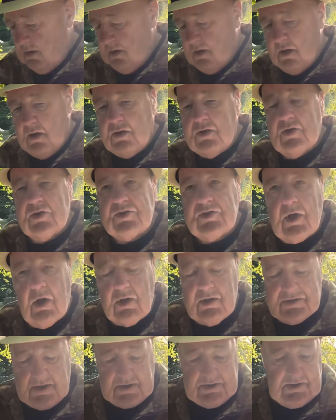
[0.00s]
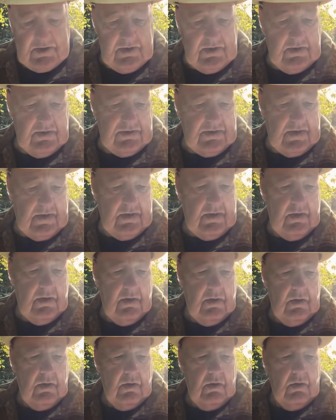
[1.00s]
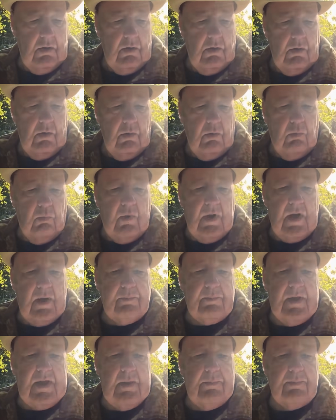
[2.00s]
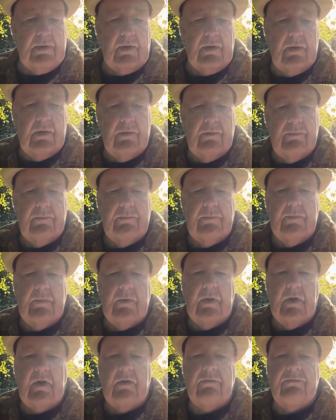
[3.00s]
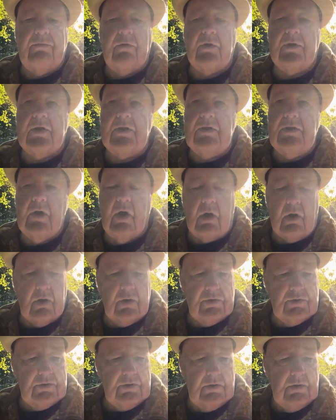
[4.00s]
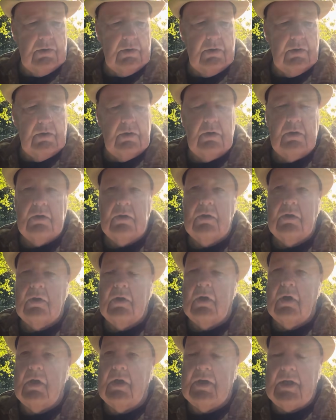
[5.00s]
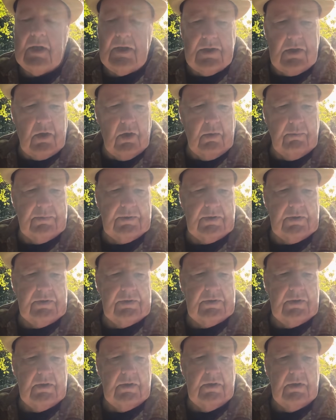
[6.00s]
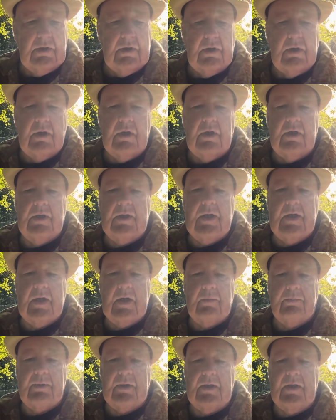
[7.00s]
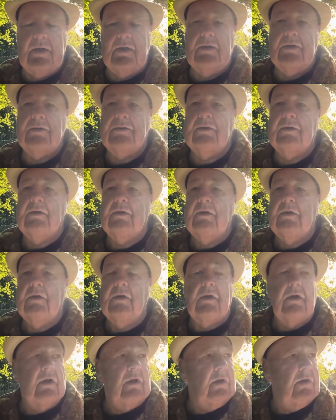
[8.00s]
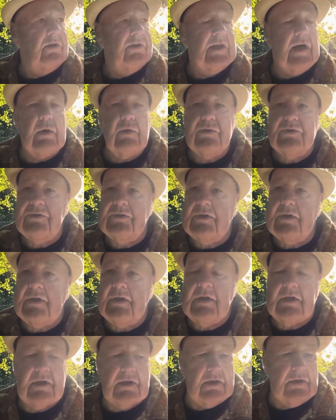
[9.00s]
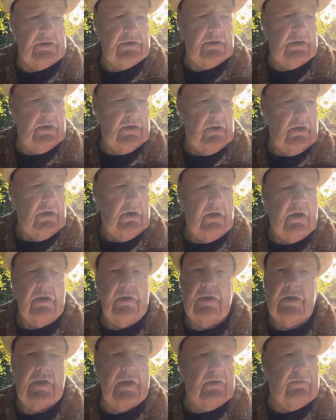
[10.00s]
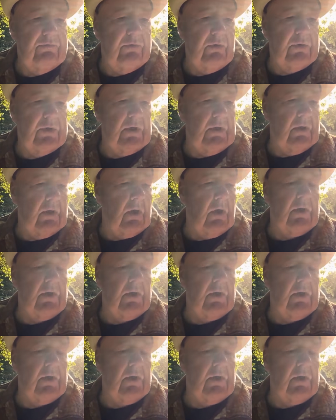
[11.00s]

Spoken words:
and you start asking yourself why people have fucking yachts and helicopters and aeroplanes and thousands of acres and they need fucking